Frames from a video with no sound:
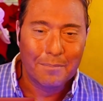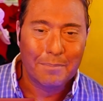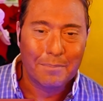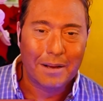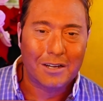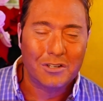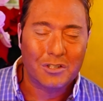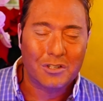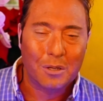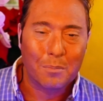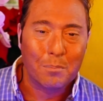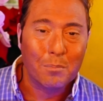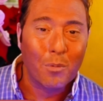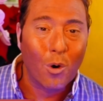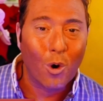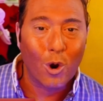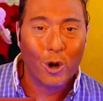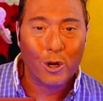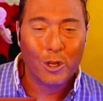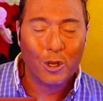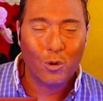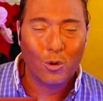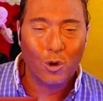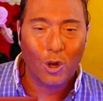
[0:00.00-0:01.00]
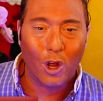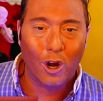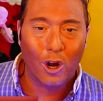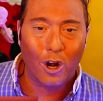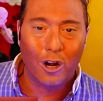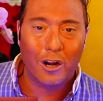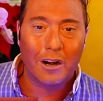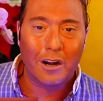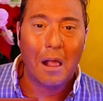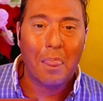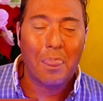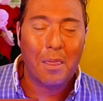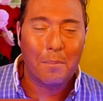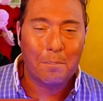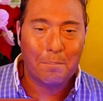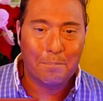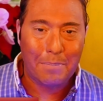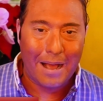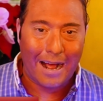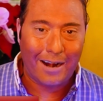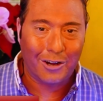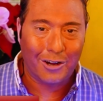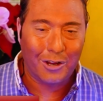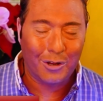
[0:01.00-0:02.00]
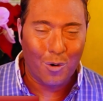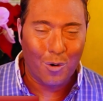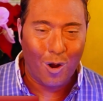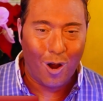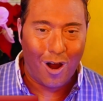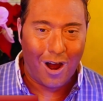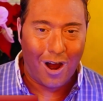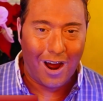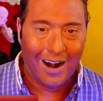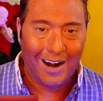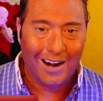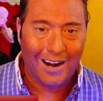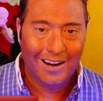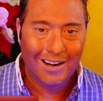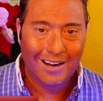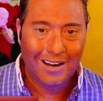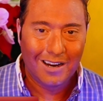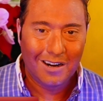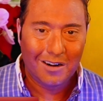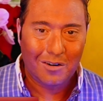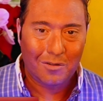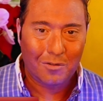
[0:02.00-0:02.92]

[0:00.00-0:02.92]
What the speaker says: because the more you learn, the better you are.